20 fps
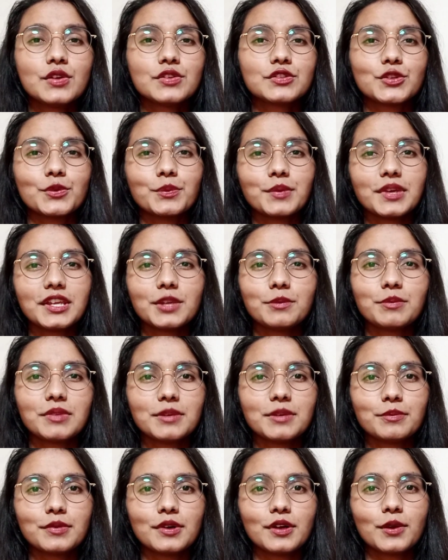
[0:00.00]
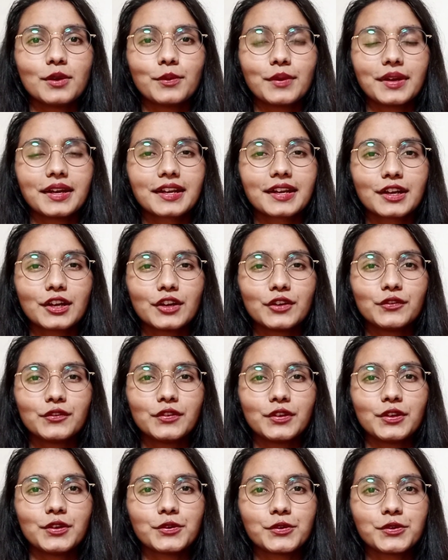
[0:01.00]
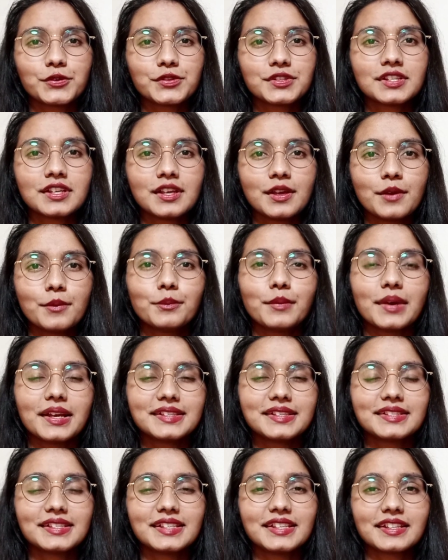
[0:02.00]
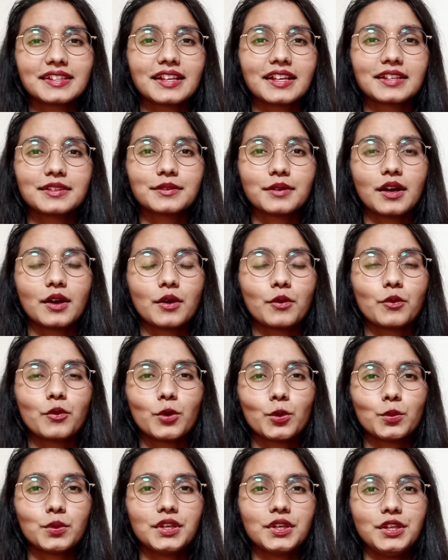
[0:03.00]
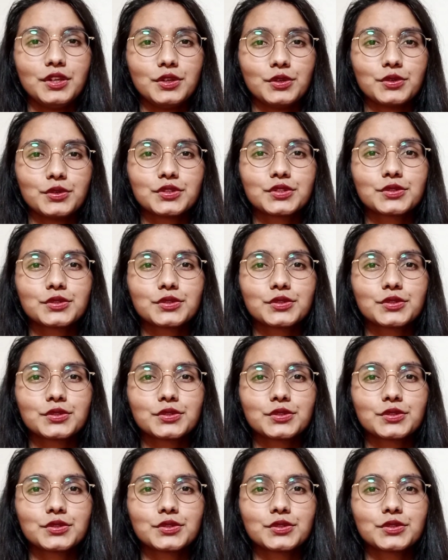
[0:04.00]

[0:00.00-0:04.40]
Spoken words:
so many people were confused by seeing that old video.